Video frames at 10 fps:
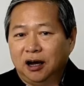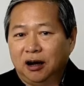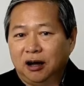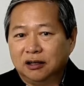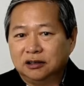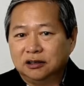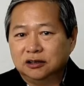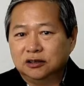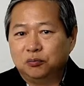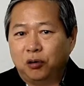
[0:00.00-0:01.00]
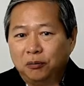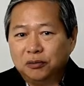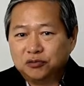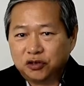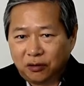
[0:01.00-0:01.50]
on
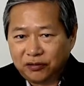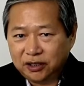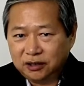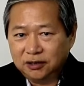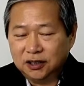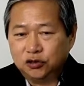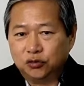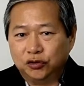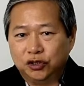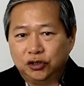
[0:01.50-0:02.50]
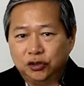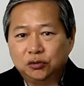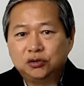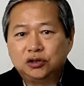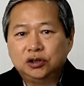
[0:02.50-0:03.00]
problem solving to
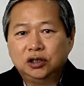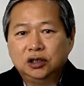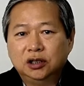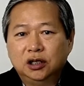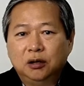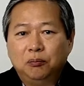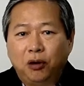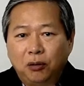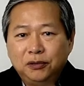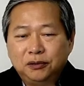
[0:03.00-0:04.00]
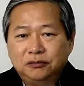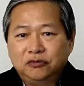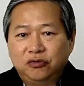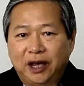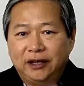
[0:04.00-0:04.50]
reduce problem
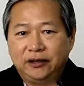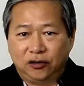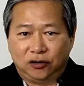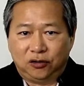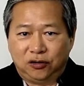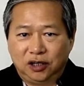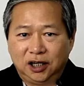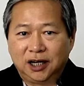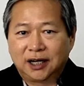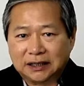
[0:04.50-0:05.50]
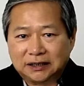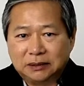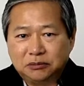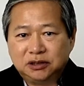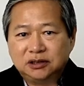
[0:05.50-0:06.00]
where your
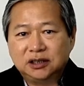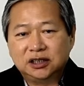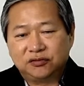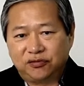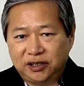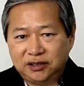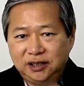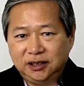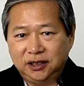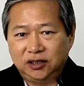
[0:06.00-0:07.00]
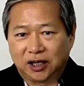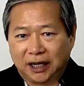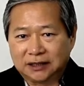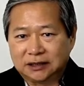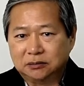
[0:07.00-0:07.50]
customer is facing, your
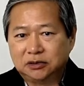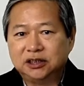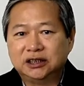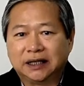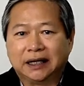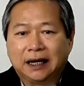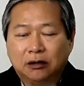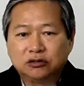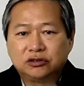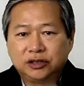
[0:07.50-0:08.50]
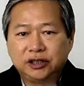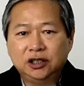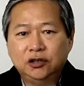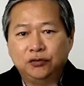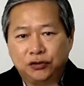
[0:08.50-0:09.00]
customer is encountering
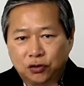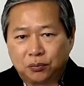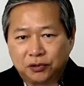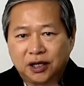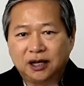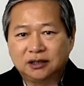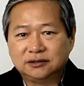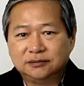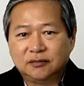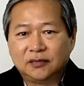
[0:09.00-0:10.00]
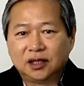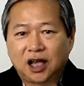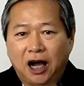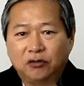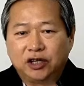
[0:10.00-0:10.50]
with your product,
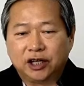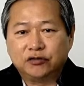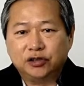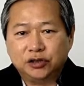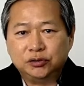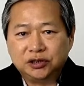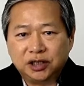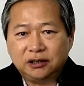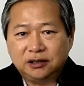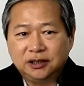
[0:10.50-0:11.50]
how we can reduce it.